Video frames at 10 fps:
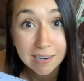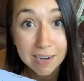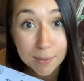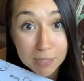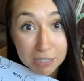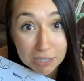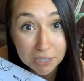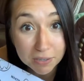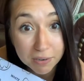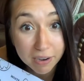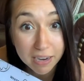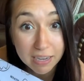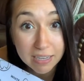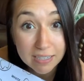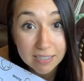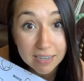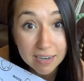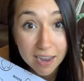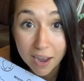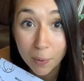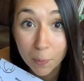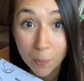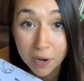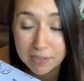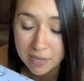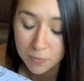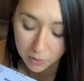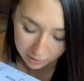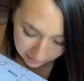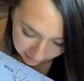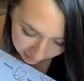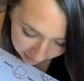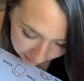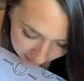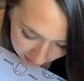and I'm going to show you guys how it works. I'm really excited.